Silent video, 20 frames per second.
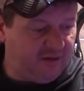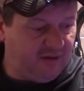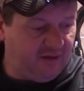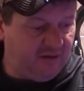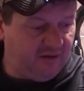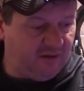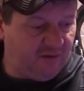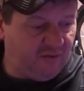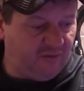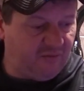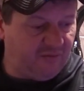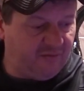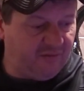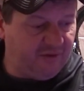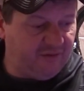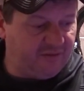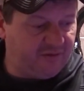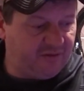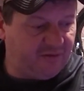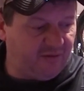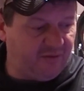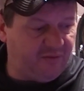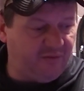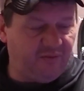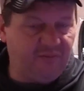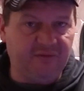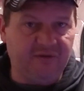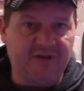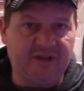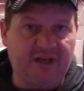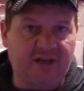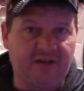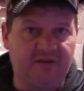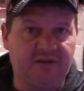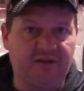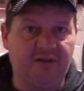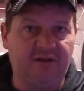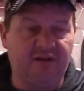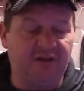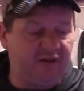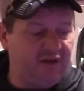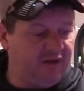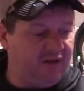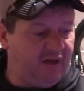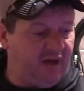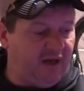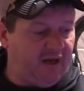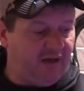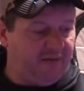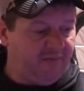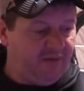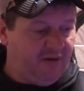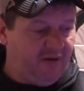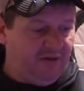You know, so is that considered a good day?